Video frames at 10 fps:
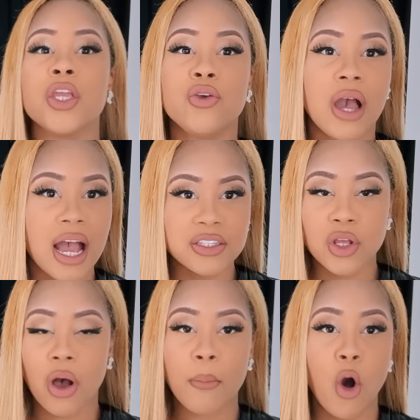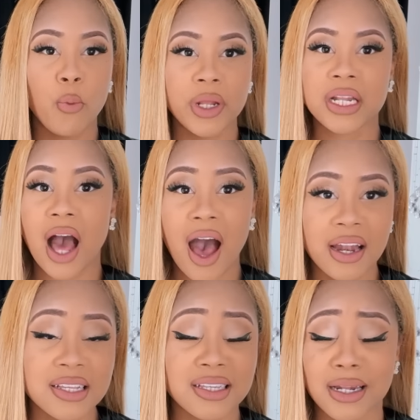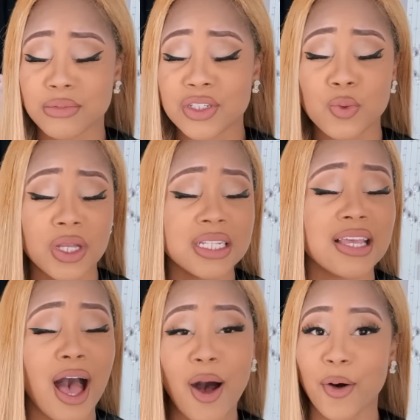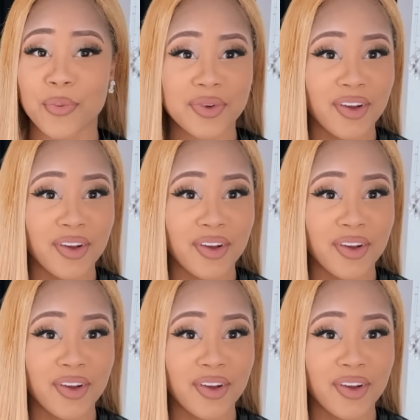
You guys know I'm open and honest and I'm just willing to help.